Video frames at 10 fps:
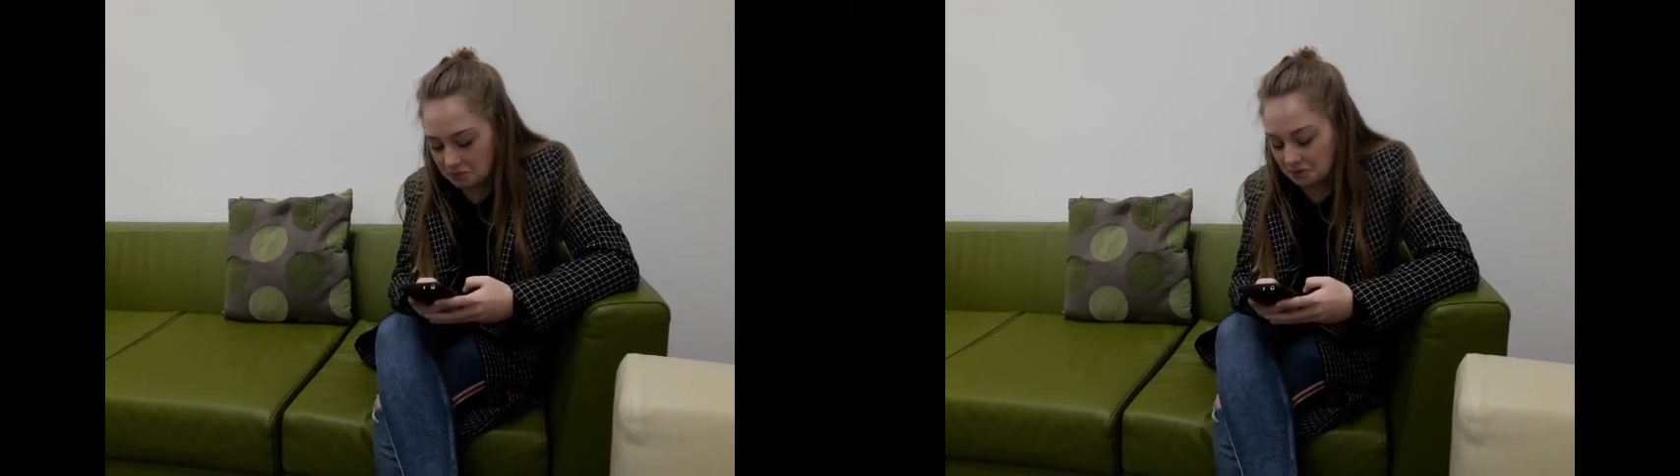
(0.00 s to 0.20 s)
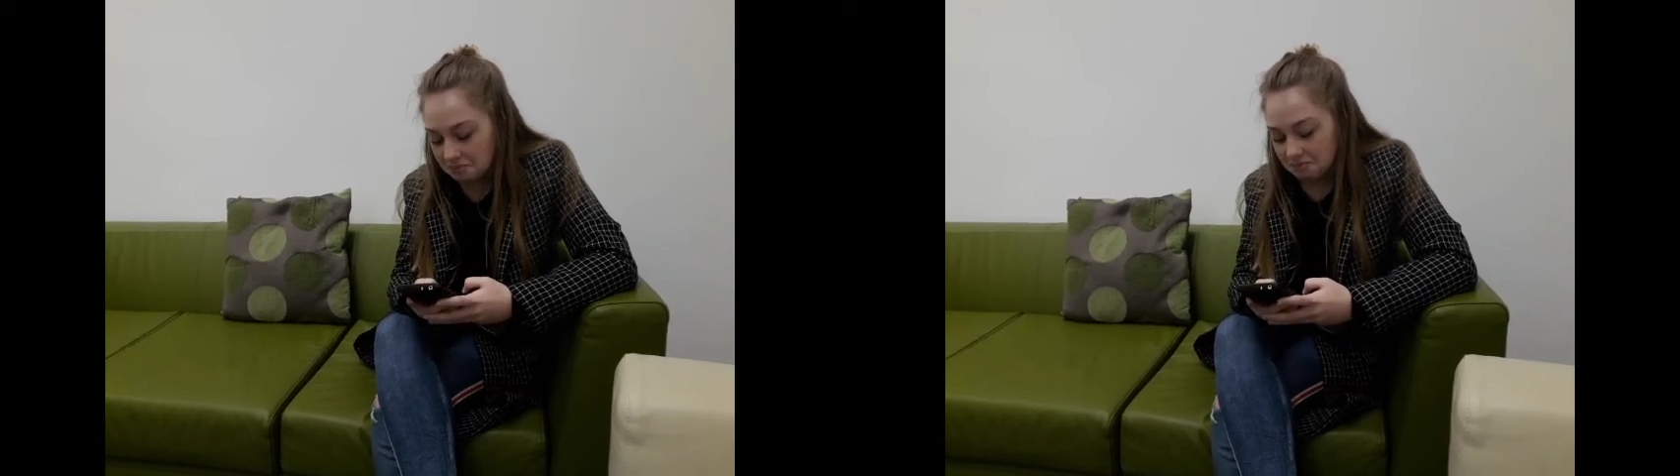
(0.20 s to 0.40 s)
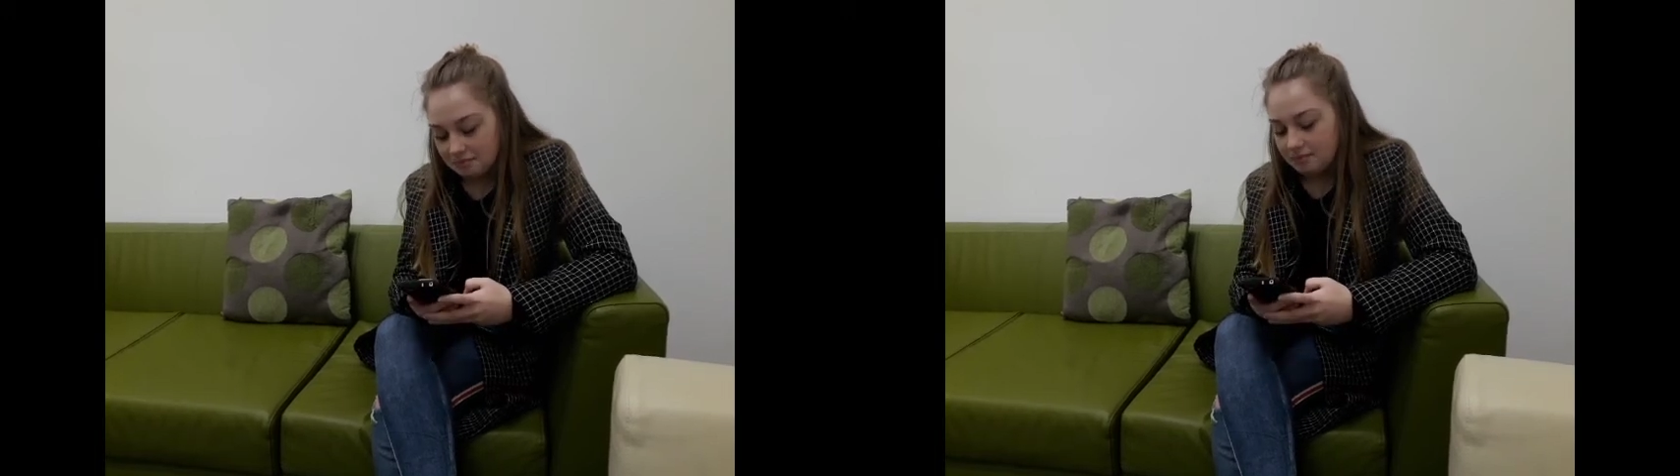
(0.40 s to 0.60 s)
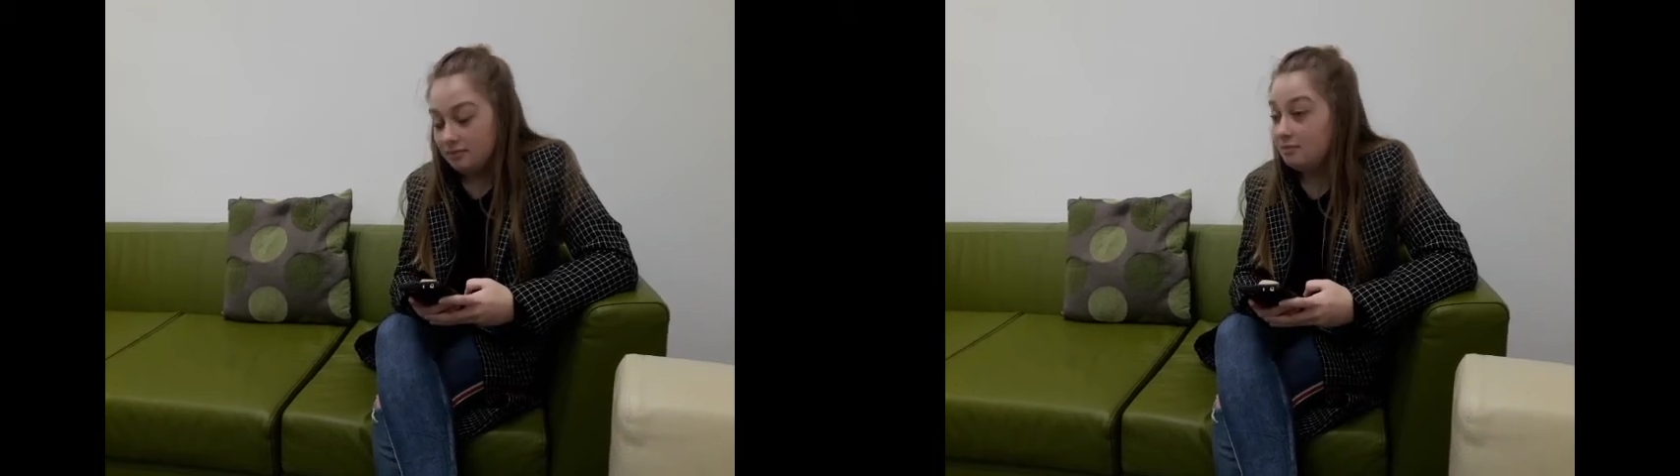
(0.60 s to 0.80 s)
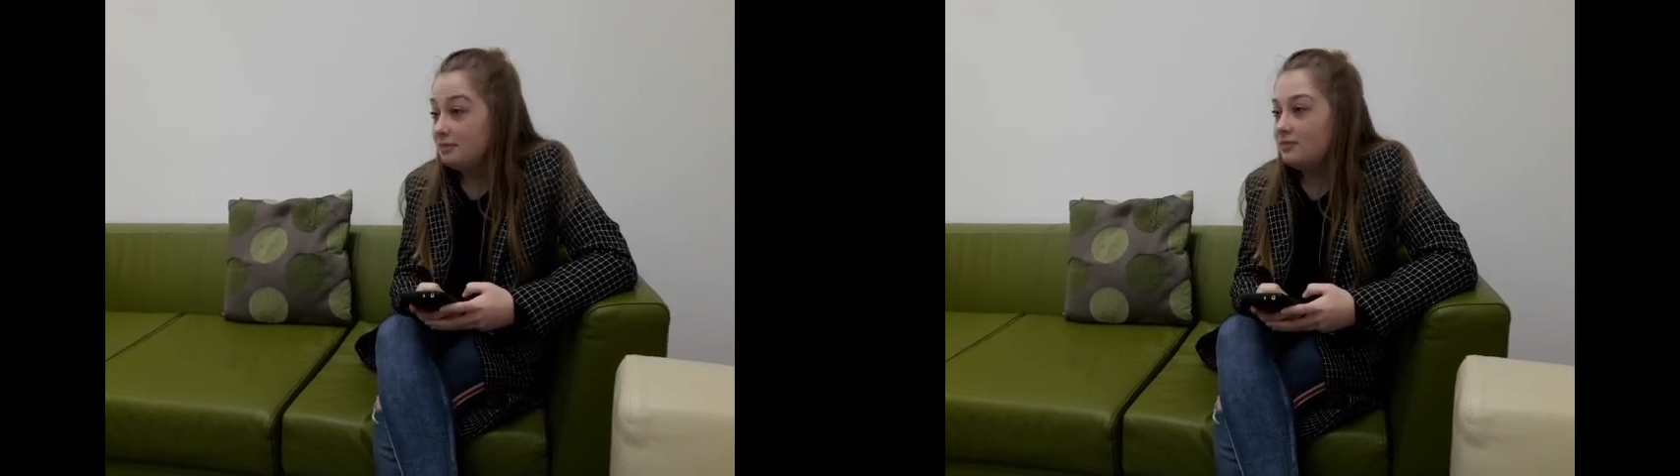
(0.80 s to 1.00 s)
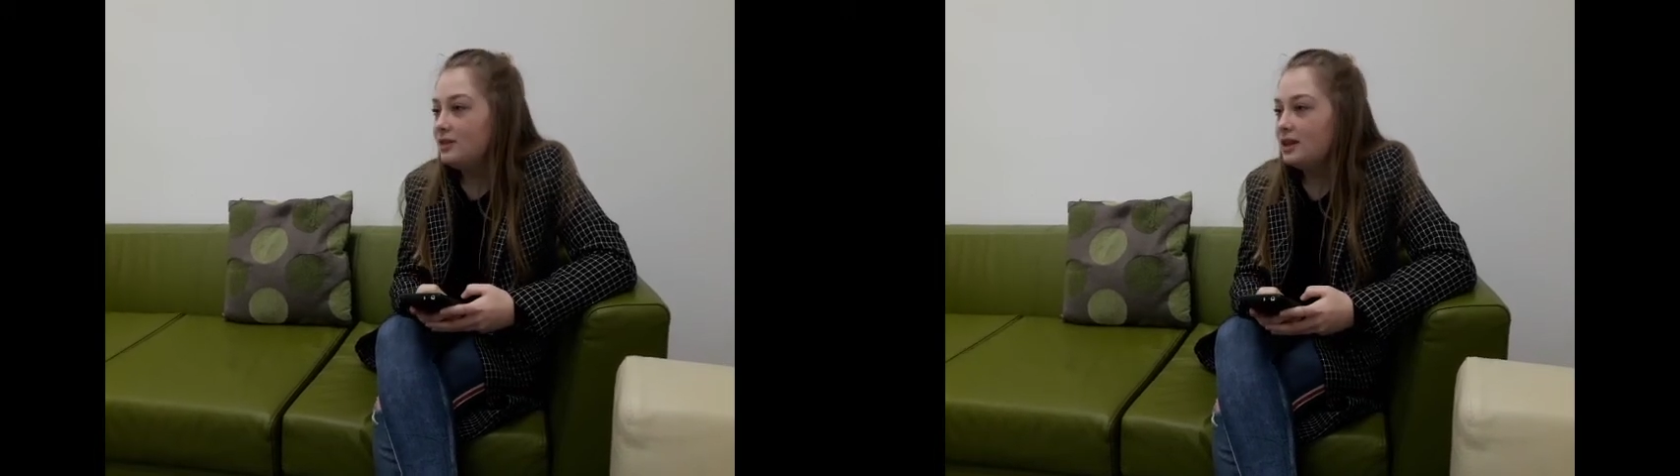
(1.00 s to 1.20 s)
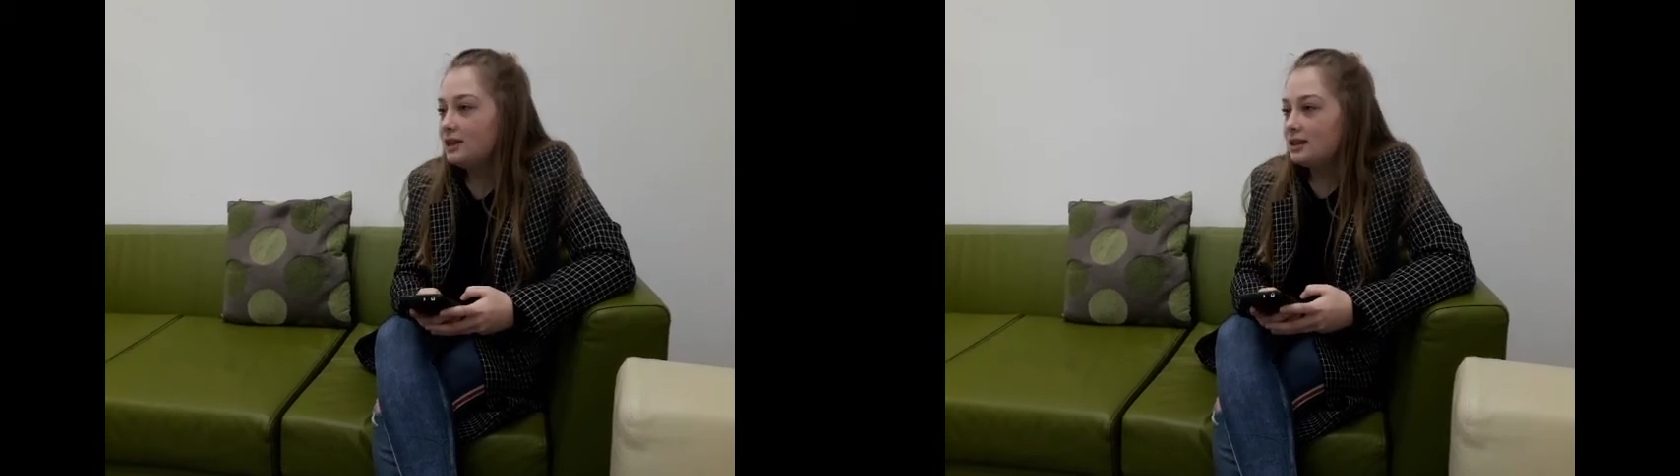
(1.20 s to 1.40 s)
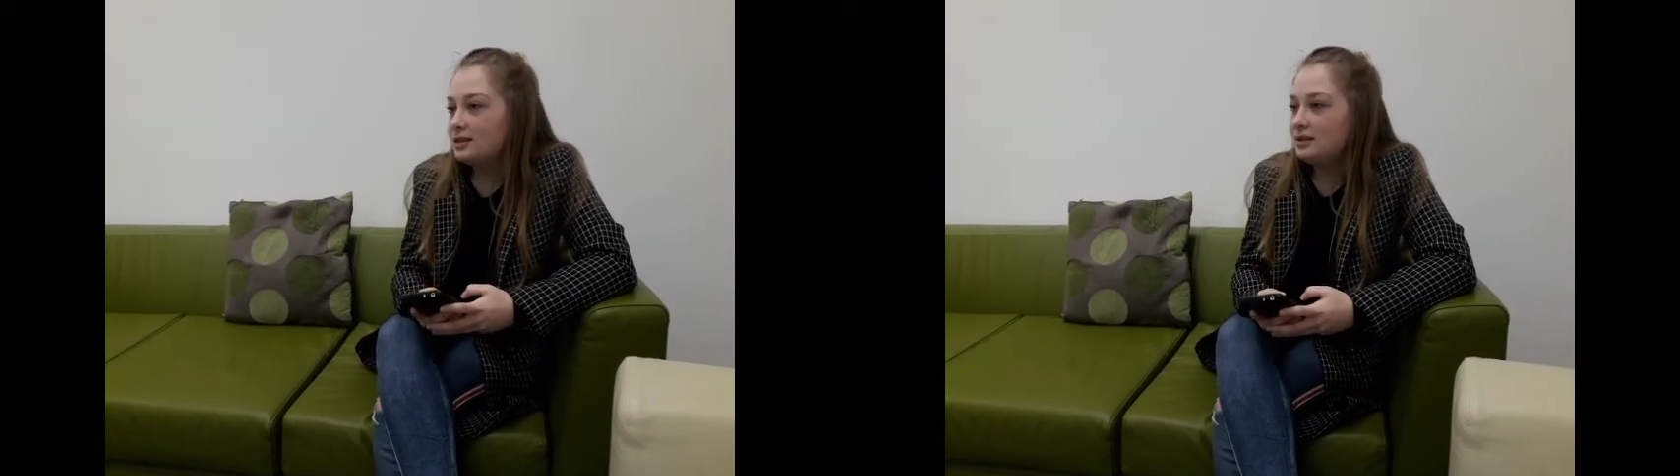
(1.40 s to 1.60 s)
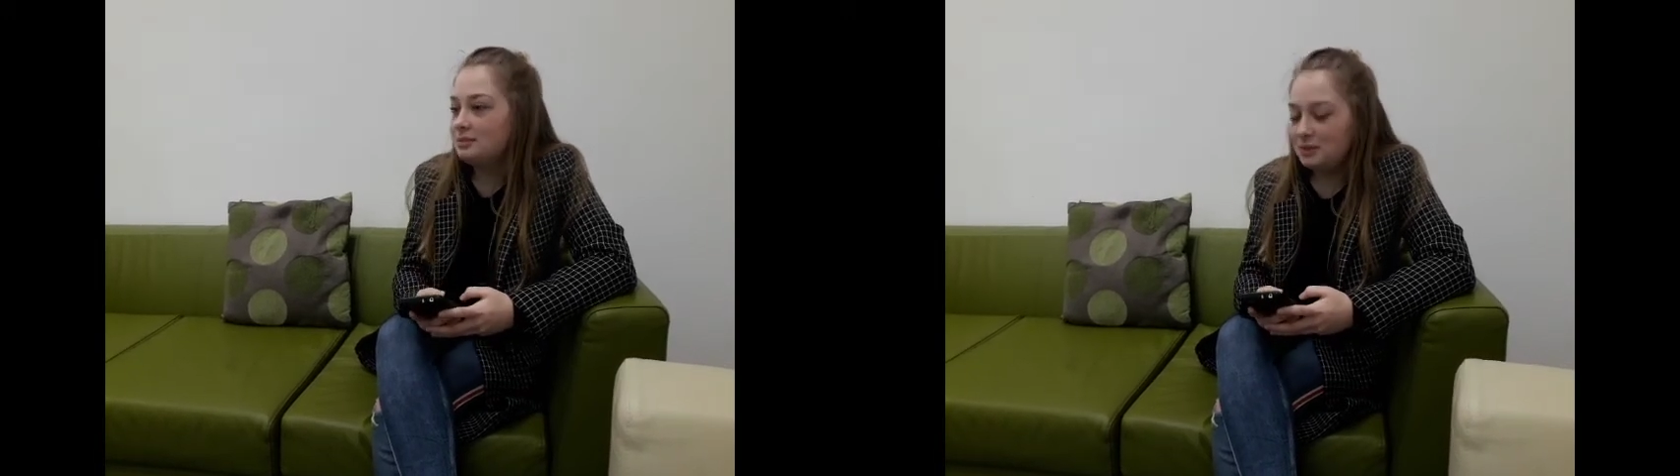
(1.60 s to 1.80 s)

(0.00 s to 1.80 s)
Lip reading: But that's